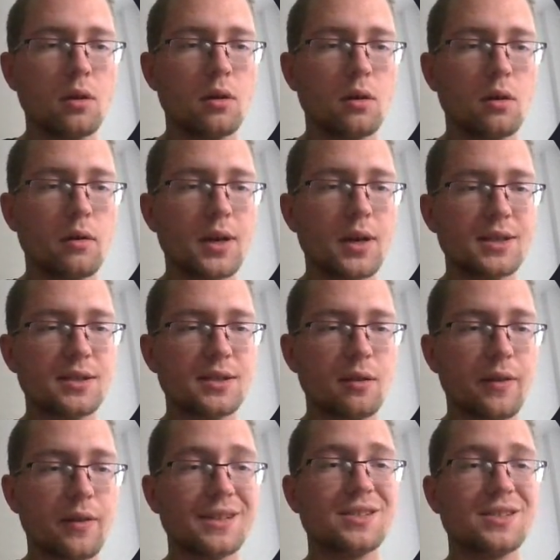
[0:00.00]
All
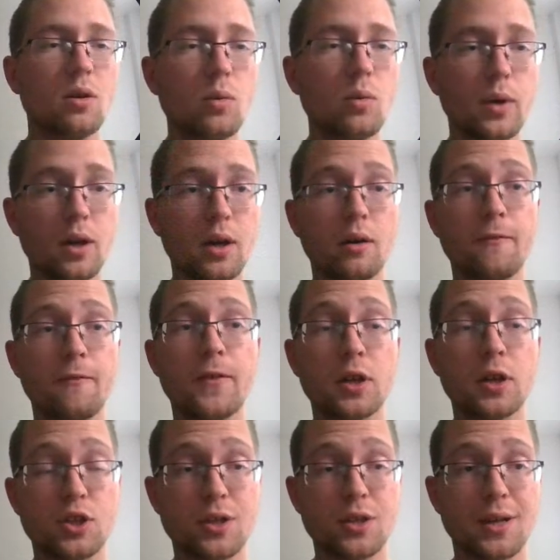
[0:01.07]
right, so that's all what our
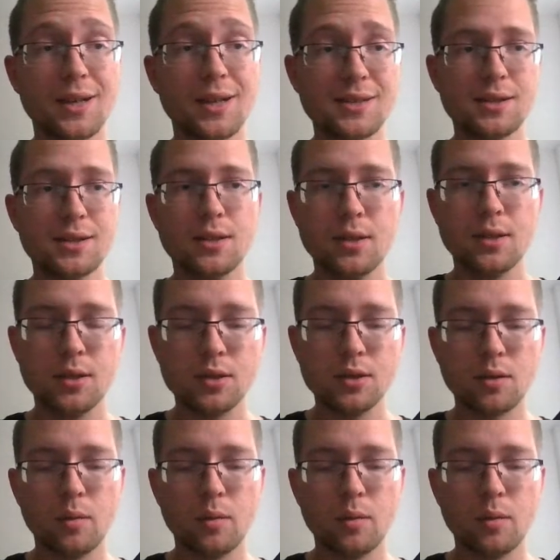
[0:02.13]
function does.